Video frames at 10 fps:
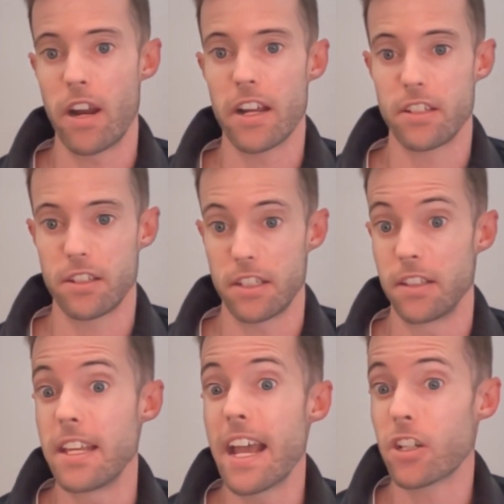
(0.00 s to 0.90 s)
accessing
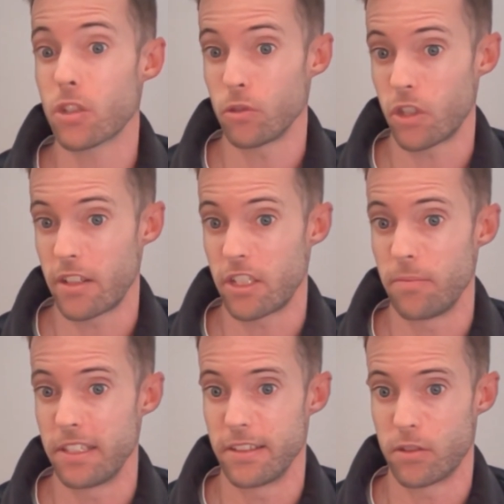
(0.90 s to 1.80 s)
the actual
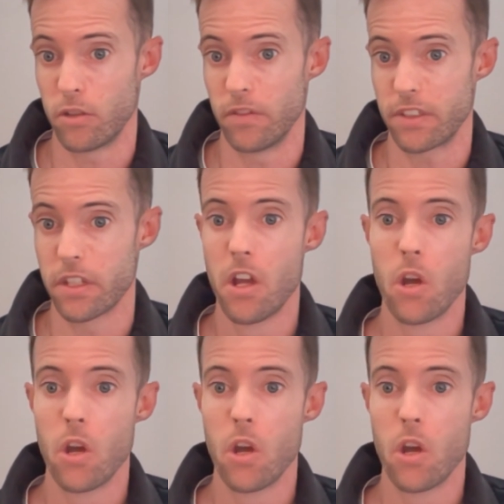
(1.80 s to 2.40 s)
ChatGPT service,